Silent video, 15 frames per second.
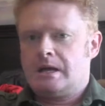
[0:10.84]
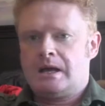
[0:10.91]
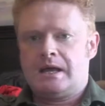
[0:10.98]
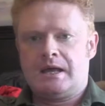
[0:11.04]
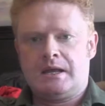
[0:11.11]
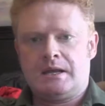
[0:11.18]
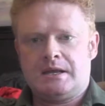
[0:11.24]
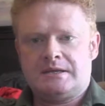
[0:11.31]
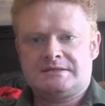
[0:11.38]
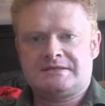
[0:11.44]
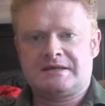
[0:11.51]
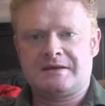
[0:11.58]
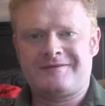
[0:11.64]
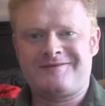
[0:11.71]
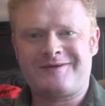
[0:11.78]
It
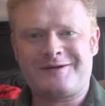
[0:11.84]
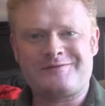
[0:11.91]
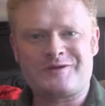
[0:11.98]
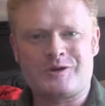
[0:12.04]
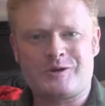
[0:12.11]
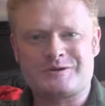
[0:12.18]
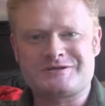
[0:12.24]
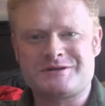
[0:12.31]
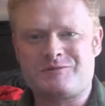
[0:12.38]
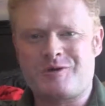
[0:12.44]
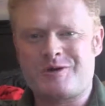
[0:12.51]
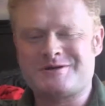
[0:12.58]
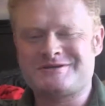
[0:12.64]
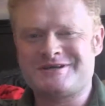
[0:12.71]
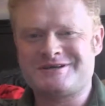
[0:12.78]
is 5 o'clock
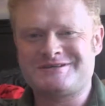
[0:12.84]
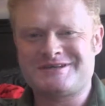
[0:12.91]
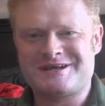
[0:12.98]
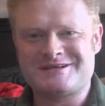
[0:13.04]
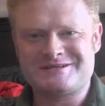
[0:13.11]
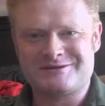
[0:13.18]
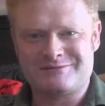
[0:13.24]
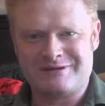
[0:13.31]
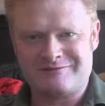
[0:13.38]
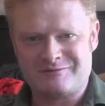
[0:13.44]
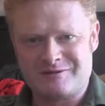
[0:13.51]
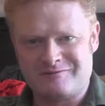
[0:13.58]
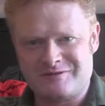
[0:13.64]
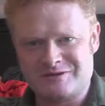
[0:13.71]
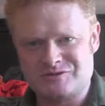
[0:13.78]
somewhere, as they say, so I'm having
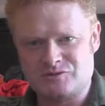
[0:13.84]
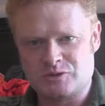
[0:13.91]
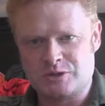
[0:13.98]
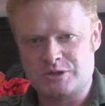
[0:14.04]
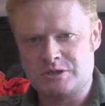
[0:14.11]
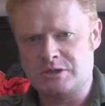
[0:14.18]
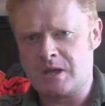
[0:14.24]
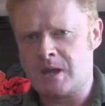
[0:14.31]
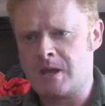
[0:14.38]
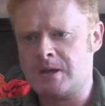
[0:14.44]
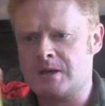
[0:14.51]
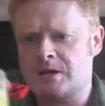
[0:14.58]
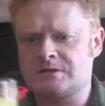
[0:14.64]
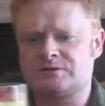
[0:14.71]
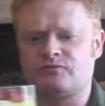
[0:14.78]
my first drink of the day.
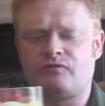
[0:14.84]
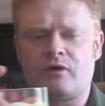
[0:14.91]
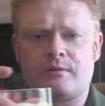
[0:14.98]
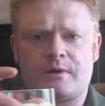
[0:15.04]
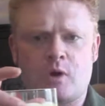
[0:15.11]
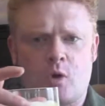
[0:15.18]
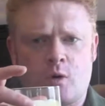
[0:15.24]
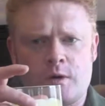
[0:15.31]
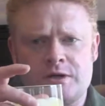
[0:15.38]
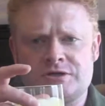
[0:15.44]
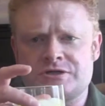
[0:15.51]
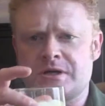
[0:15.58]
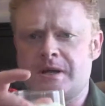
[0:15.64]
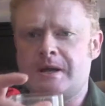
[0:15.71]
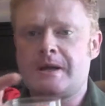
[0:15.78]
Nice rum and
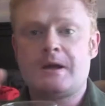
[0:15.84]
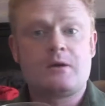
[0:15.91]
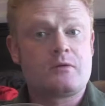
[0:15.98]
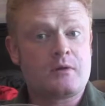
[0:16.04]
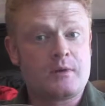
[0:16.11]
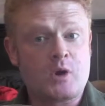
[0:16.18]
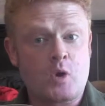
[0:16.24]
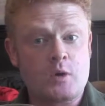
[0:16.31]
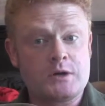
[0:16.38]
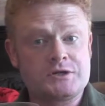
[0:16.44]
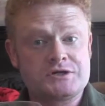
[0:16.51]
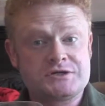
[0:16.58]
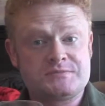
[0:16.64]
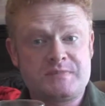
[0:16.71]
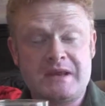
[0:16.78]
orange. Rum and
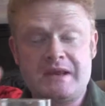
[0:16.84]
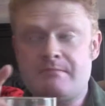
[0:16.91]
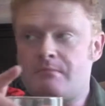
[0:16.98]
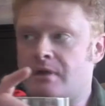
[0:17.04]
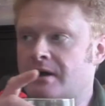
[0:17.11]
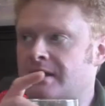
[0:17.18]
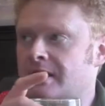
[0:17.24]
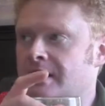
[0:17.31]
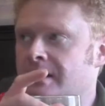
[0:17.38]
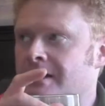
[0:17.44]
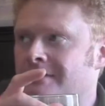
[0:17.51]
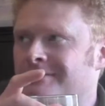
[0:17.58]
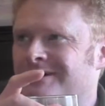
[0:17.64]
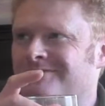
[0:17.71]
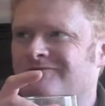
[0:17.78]
orange has been
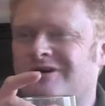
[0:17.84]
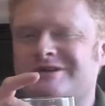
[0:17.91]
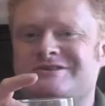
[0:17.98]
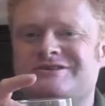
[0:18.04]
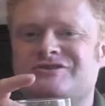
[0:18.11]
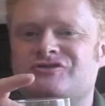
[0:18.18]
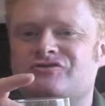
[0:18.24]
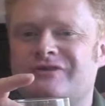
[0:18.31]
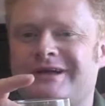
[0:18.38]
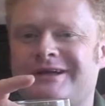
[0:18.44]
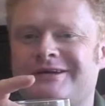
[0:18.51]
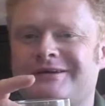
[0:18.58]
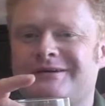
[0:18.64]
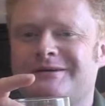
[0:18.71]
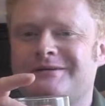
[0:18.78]
my my writer's
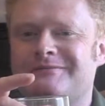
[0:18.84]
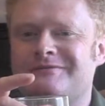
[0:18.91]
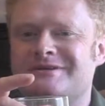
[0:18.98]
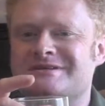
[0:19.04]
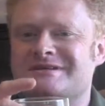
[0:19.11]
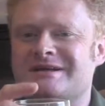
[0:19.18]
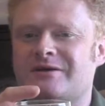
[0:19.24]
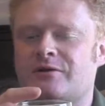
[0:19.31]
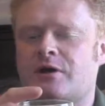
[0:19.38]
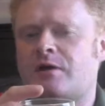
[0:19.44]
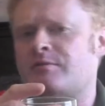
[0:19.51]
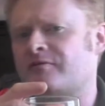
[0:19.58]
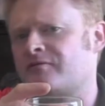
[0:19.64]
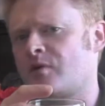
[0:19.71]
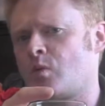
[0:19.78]
drink recently, although I
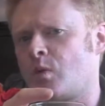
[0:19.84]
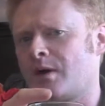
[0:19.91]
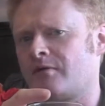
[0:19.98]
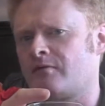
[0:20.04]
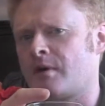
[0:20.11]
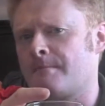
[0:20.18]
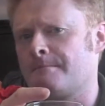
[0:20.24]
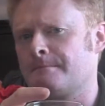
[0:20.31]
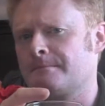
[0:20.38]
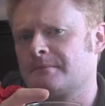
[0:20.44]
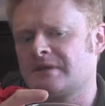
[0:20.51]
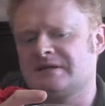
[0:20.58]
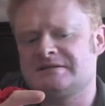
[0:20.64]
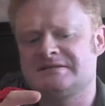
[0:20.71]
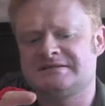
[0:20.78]
prefer white rum.
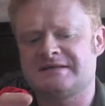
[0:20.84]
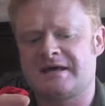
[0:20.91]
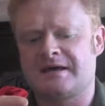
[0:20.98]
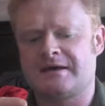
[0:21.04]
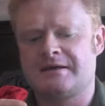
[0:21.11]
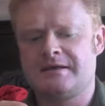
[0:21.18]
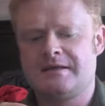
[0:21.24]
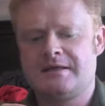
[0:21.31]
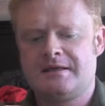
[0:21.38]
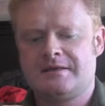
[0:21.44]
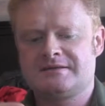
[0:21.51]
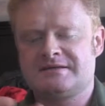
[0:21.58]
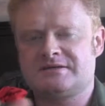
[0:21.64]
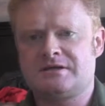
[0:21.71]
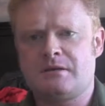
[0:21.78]
This is
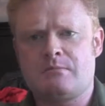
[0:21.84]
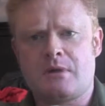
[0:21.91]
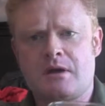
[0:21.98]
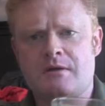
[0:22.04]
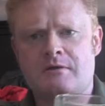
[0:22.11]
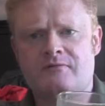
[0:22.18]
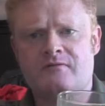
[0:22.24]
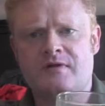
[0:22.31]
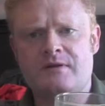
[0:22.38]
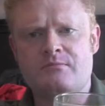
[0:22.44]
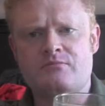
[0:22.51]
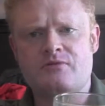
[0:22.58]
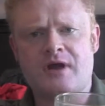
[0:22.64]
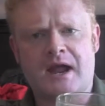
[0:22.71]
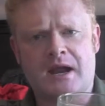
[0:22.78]
it's actually my
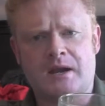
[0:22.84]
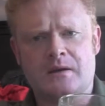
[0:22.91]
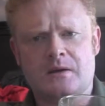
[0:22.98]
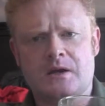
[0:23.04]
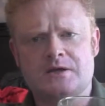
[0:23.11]
friend Bran.